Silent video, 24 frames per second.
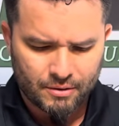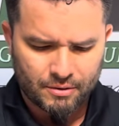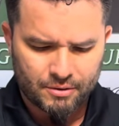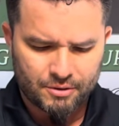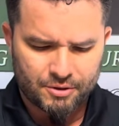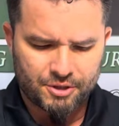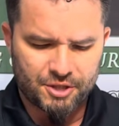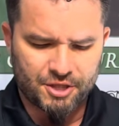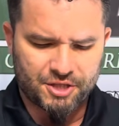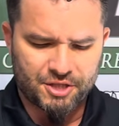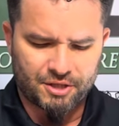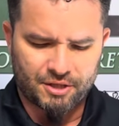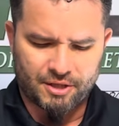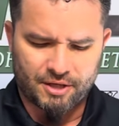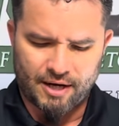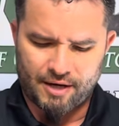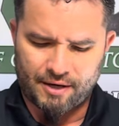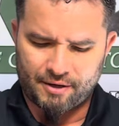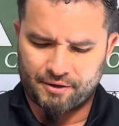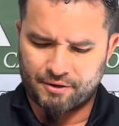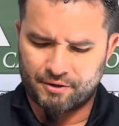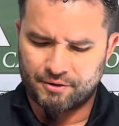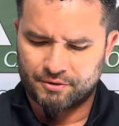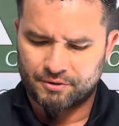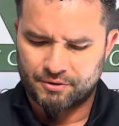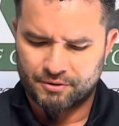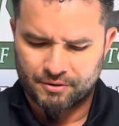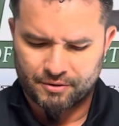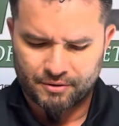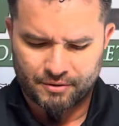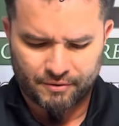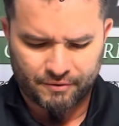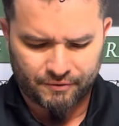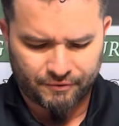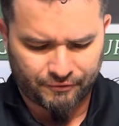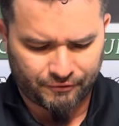Just to kind of
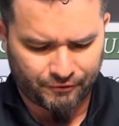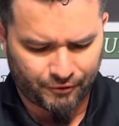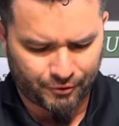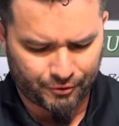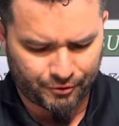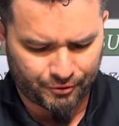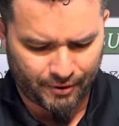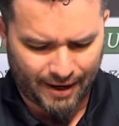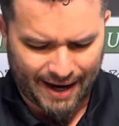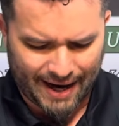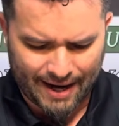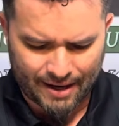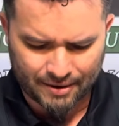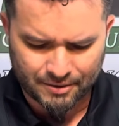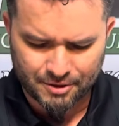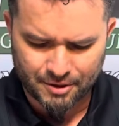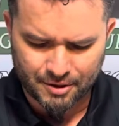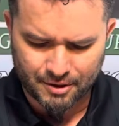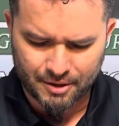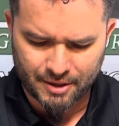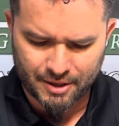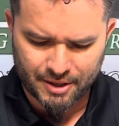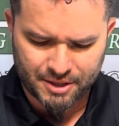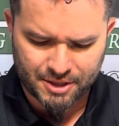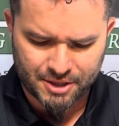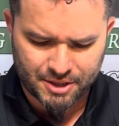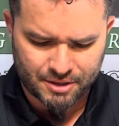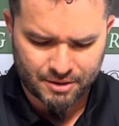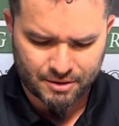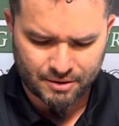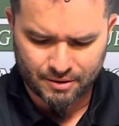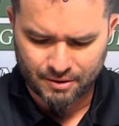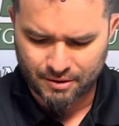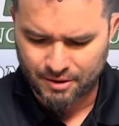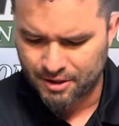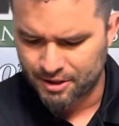further add to this
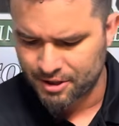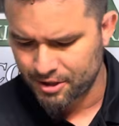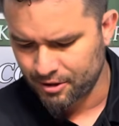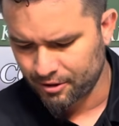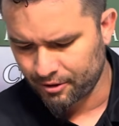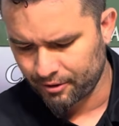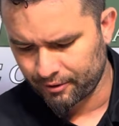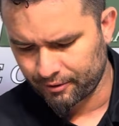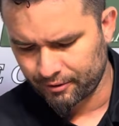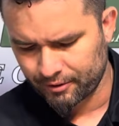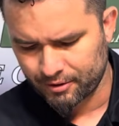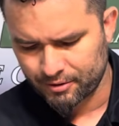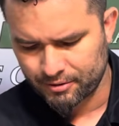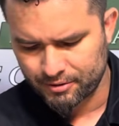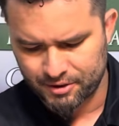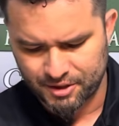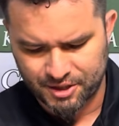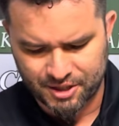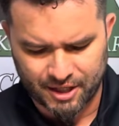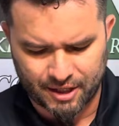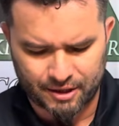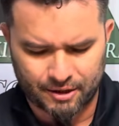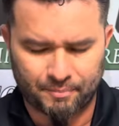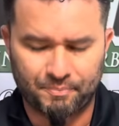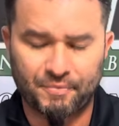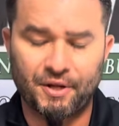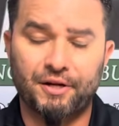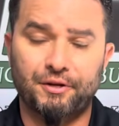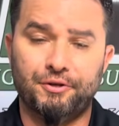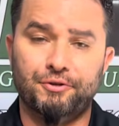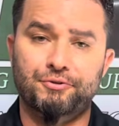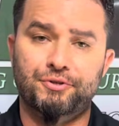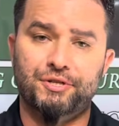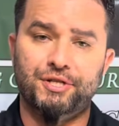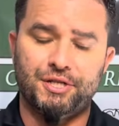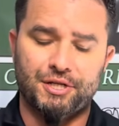current setup that
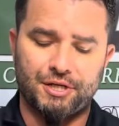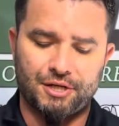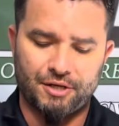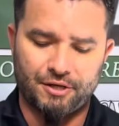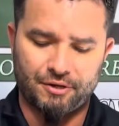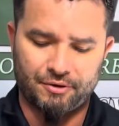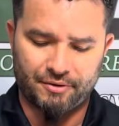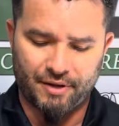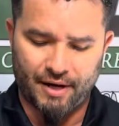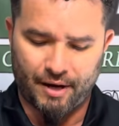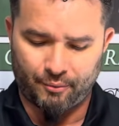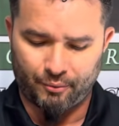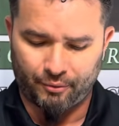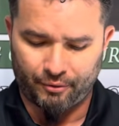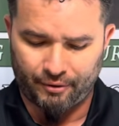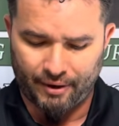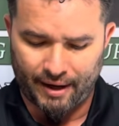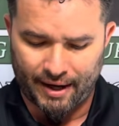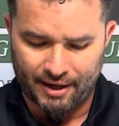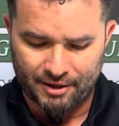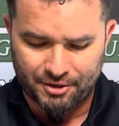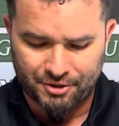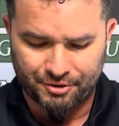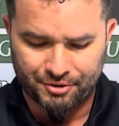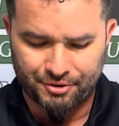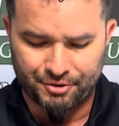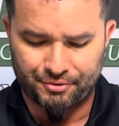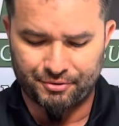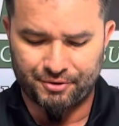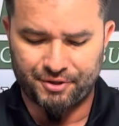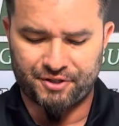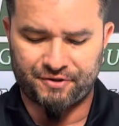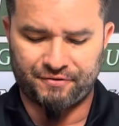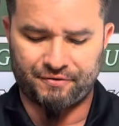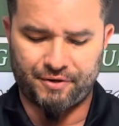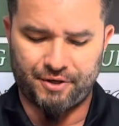you see here that we're actually doing
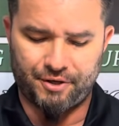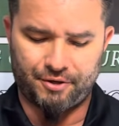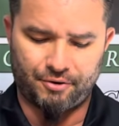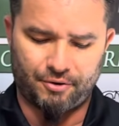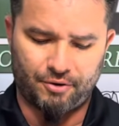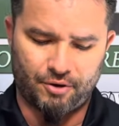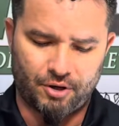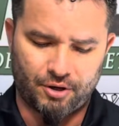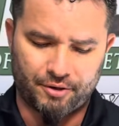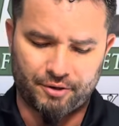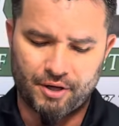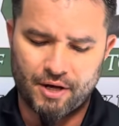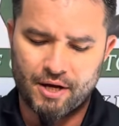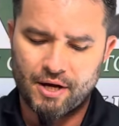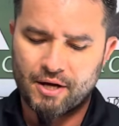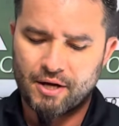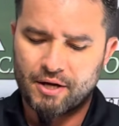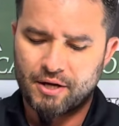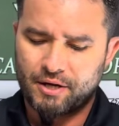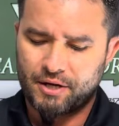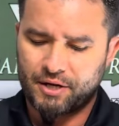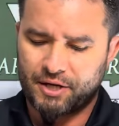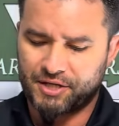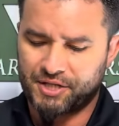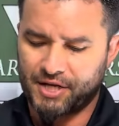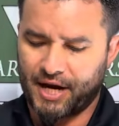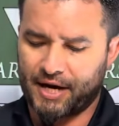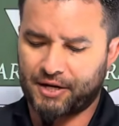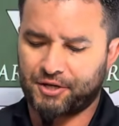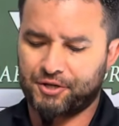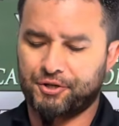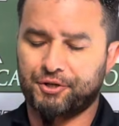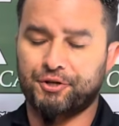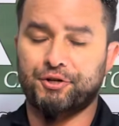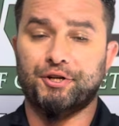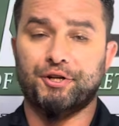this video on is
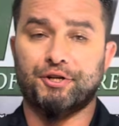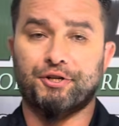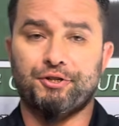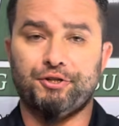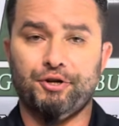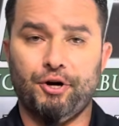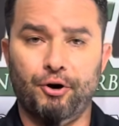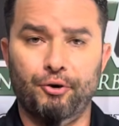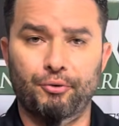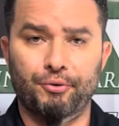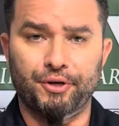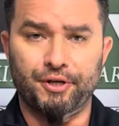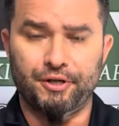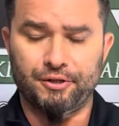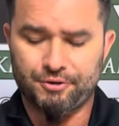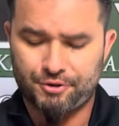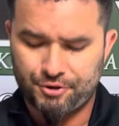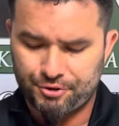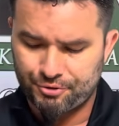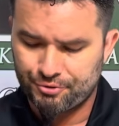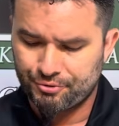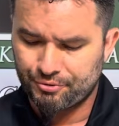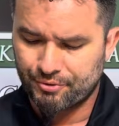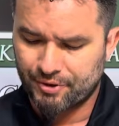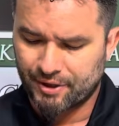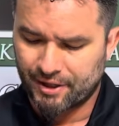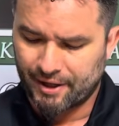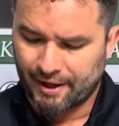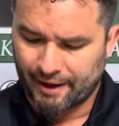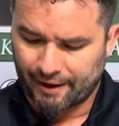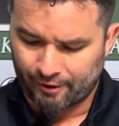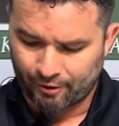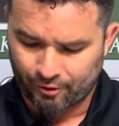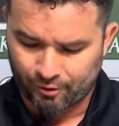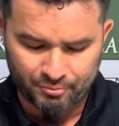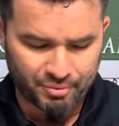actually going to go into an
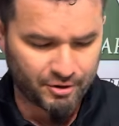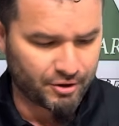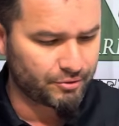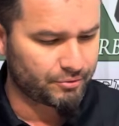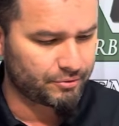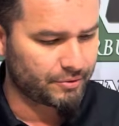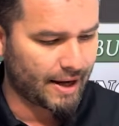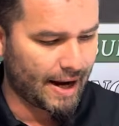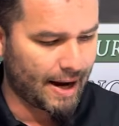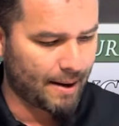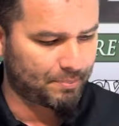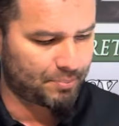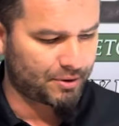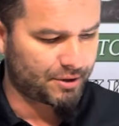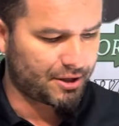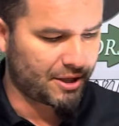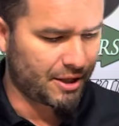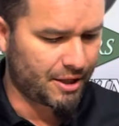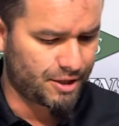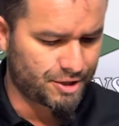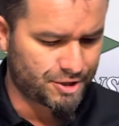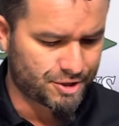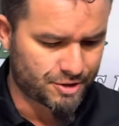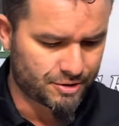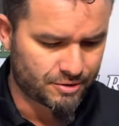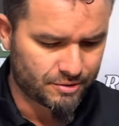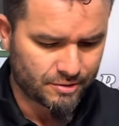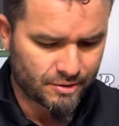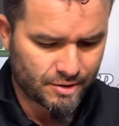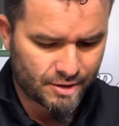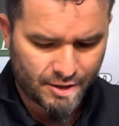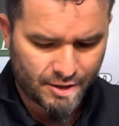airboat application.